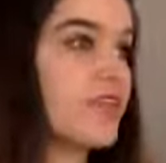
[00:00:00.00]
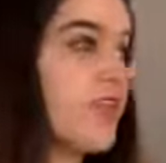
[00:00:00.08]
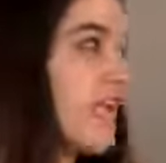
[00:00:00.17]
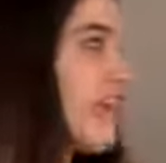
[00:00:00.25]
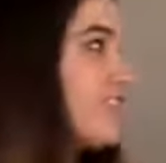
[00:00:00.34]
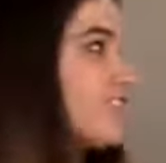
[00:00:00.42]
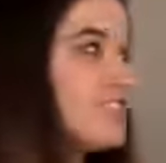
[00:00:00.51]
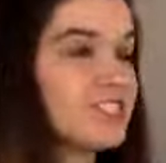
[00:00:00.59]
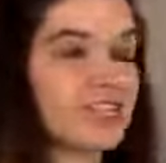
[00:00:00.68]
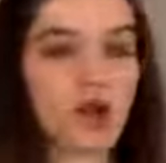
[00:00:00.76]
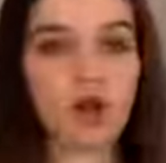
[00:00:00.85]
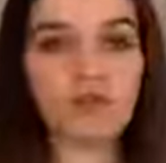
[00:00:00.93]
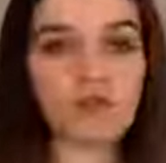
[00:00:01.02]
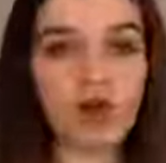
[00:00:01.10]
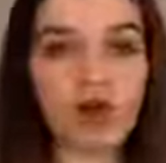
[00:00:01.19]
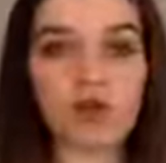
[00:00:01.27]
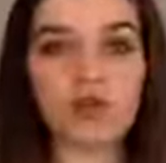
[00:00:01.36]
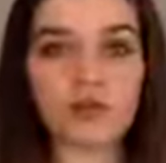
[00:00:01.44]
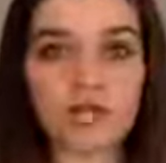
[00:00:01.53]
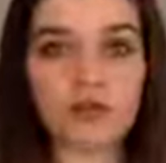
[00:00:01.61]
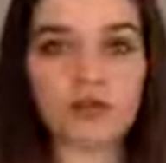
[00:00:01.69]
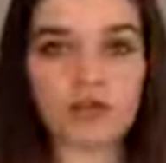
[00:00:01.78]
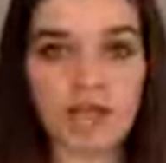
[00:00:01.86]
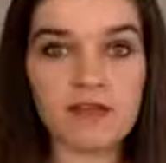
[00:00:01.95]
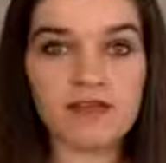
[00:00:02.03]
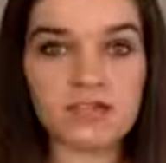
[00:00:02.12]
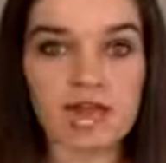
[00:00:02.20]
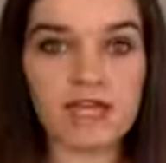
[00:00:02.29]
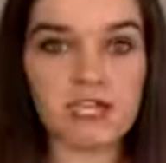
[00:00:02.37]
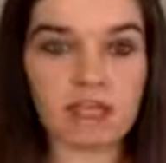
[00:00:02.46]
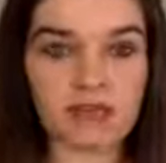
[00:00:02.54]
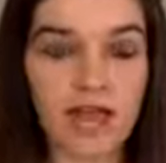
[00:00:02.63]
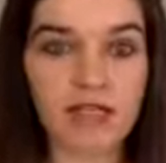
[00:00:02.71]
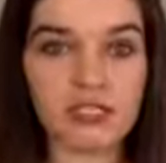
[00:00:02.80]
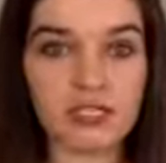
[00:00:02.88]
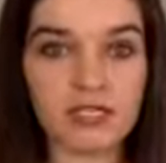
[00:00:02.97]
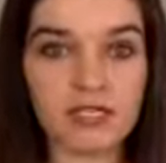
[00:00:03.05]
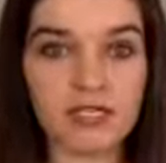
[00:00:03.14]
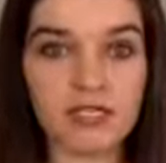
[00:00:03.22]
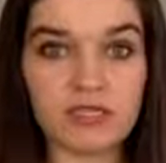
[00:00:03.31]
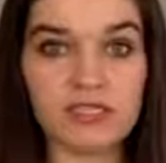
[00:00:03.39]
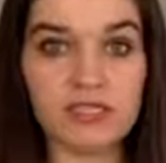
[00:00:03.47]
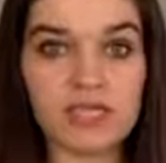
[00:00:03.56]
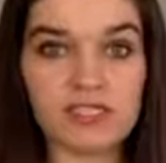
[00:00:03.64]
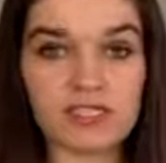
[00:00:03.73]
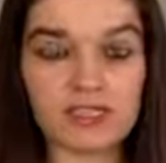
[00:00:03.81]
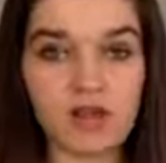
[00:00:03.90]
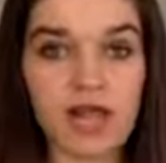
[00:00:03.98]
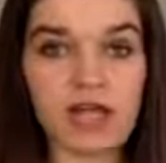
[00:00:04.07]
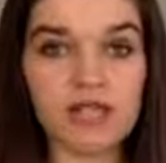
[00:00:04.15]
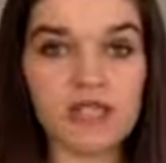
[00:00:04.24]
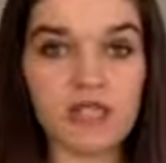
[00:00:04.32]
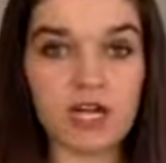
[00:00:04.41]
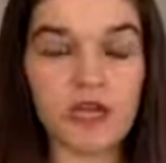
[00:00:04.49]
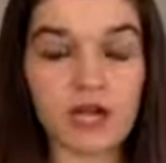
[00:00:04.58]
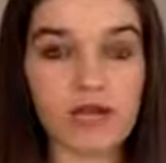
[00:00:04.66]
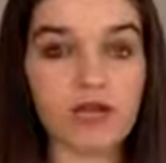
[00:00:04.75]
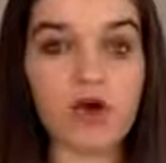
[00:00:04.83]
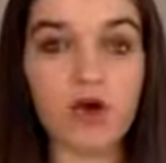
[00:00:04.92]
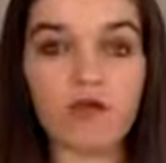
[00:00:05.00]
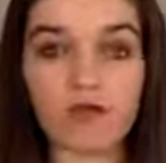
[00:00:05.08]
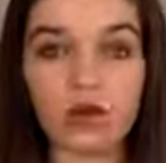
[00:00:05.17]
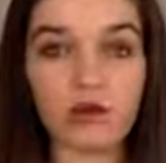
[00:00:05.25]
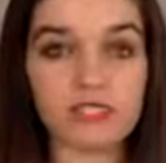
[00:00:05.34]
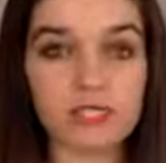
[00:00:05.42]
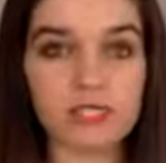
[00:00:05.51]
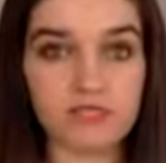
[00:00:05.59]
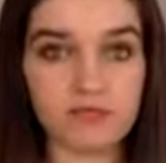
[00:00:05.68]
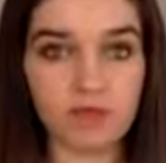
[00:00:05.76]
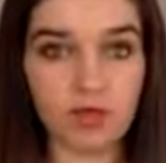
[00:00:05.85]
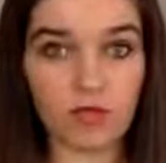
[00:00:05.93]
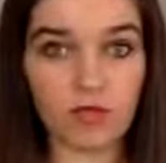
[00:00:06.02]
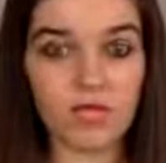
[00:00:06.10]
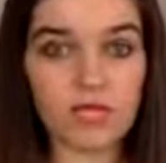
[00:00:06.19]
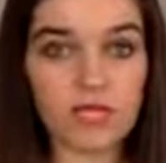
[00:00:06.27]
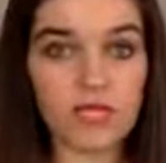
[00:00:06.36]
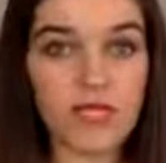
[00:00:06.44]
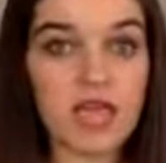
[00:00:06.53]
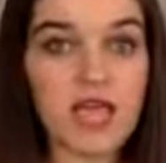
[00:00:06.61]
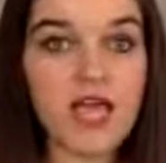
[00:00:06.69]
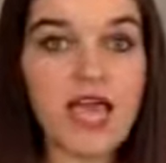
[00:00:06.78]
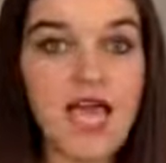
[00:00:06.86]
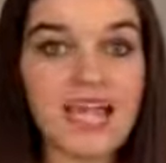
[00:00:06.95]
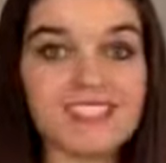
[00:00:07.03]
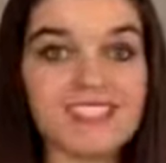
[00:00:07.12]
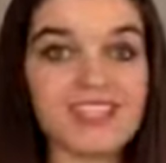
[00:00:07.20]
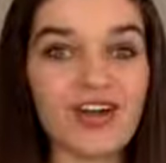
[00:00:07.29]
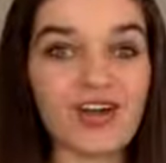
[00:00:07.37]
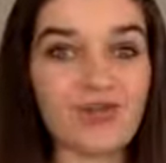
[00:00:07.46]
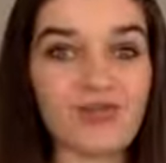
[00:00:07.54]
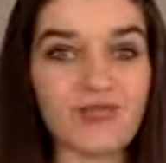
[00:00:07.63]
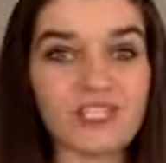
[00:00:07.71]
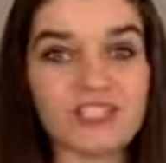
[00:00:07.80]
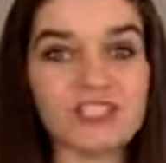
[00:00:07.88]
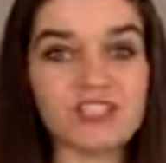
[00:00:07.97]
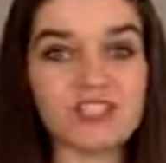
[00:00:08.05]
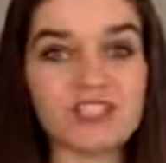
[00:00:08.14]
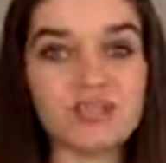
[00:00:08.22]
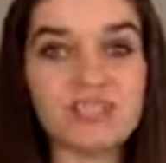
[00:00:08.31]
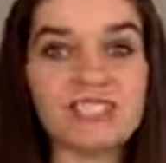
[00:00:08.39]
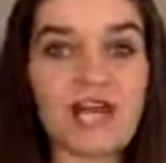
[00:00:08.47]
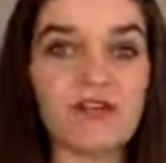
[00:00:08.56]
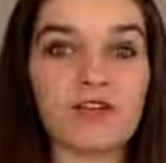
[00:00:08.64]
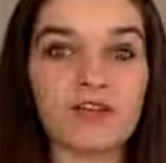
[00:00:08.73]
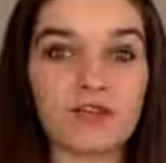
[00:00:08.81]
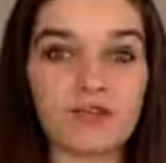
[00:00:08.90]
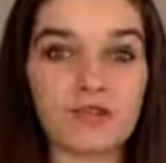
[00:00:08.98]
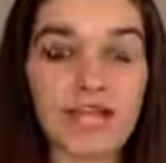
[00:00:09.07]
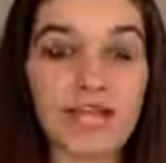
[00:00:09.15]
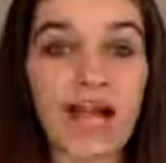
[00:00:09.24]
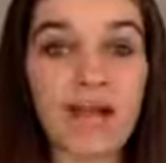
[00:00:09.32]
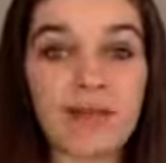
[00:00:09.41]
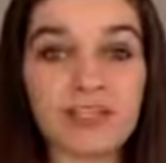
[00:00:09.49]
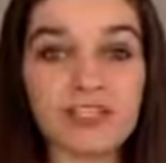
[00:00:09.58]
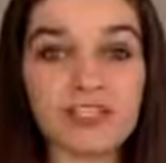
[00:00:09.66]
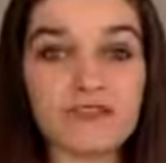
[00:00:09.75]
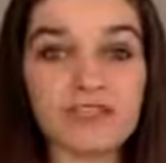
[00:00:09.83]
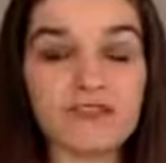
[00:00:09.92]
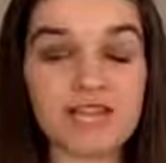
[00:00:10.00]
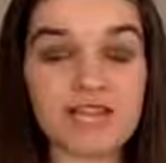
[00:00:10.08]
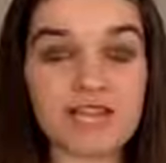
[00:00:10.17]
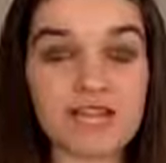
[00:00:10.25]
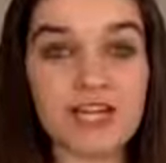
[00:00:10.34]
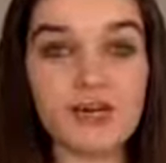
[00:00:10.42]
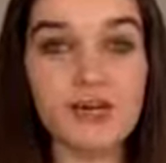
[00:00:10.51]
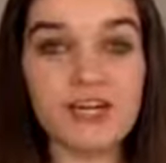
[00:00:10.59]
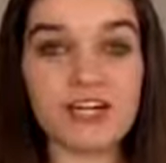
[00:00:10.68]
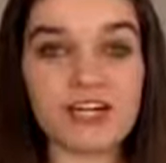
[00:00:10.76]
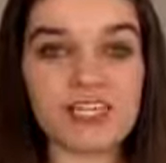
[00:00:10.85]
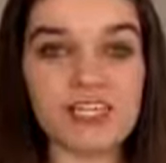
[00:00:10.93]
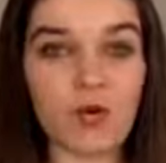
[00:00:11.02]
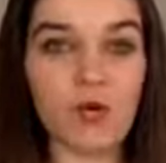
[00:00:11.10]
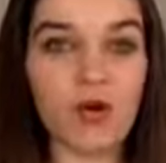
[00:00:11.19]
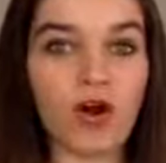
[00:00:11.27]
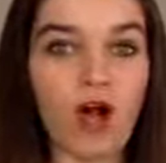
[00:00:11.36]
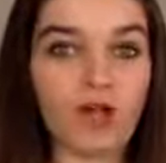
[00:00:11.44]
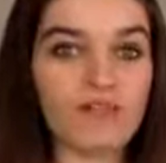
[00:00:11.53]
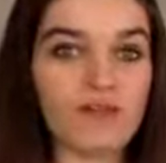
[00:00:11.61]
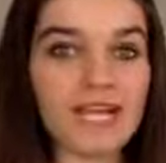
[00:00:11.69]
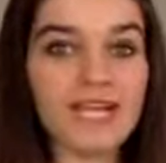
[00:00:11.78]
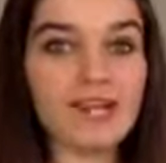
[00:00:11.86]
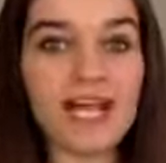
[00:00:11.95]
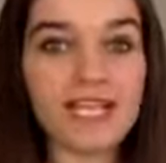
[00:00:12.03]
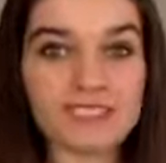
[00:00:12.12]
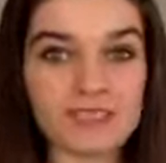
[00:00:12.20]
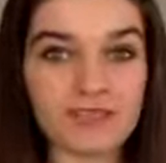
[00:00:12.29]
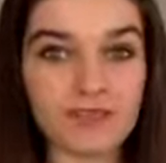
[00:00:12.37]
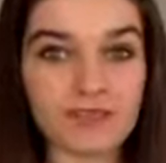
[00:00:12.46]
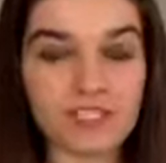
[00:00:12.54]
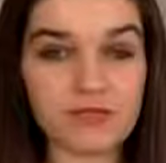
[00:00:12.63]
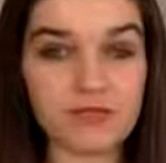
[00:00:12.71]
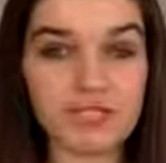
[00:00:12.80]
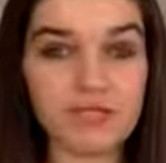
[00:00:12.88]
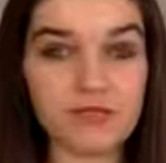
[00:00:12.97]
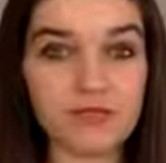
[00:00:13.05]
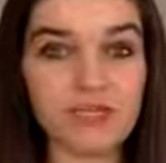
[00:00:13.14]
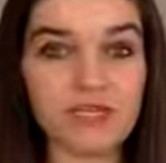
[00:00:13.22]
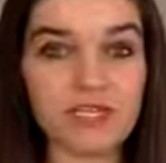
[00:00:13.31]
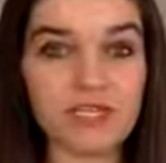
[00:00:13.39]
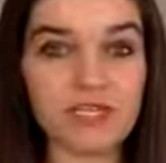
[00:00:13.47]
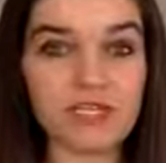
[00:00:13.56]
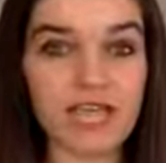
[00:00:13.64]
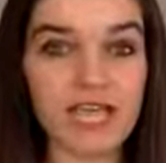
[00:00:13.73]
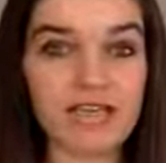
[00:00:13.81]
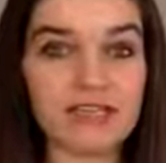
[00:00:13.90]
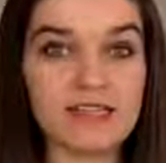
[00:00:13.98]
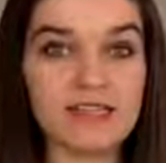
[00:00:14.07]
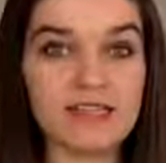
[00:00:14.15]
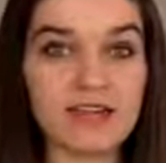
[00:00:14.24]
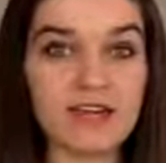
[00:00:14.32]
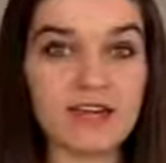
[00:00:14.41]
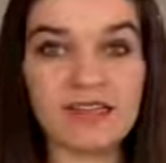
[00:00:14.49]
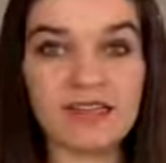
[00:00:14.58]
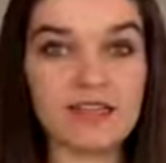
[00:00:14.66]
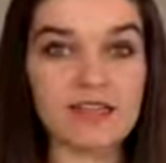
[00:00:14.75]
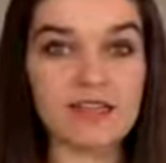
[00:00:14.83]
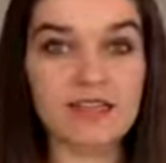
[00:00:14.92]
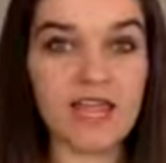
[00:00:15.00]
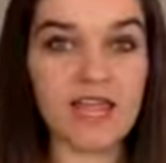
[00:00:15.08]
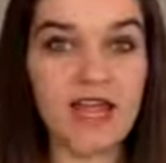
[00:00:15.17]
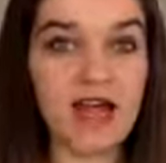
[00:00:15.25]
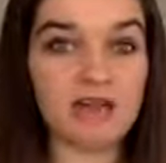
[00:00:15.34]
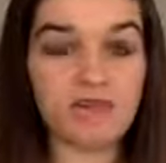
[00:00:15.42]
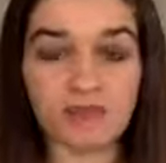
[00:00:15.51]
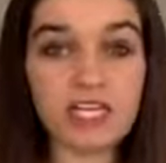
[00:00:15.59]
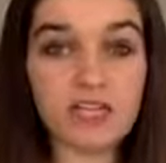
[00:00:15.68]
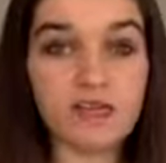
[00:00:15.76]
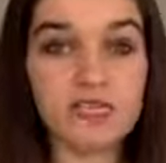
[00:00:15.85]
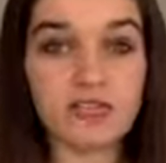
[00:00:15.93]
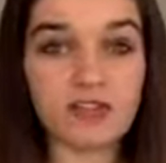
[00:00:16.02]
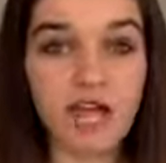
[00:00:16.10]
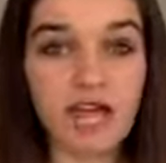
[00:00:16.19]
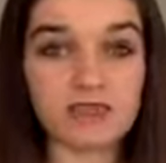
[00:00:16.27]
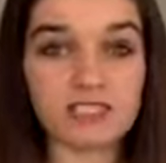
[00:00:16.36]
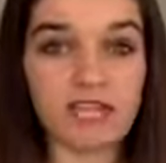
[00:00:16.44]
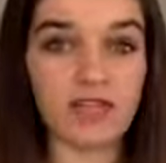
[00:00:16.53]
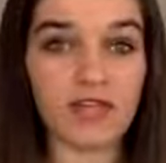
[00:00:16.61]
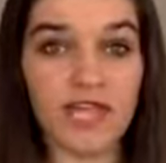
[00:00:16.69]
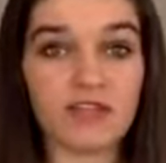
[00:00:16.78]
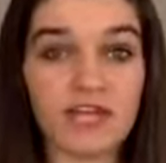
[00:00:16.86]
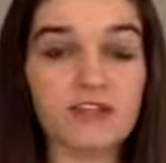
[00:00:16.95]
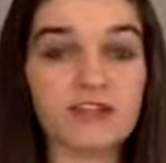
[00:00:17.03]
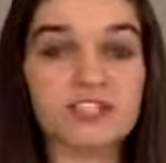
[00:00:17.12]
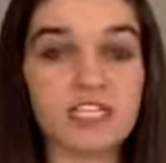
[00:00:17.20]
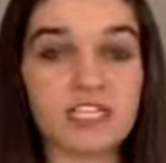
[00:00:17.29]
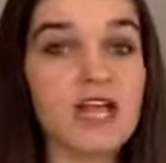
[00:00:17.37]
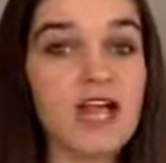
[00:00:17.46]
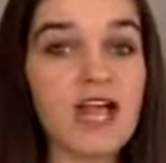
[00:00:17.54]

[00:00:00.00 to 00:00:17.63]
And just overall greater life satisfaction, less stress, a greater overall sense of well-being. And so this isn't just me telling you, like, I'm an intuitive eater, it works, or all of my clients have learned to be intuitive eaters and they have freedom in their lives now, they have energy.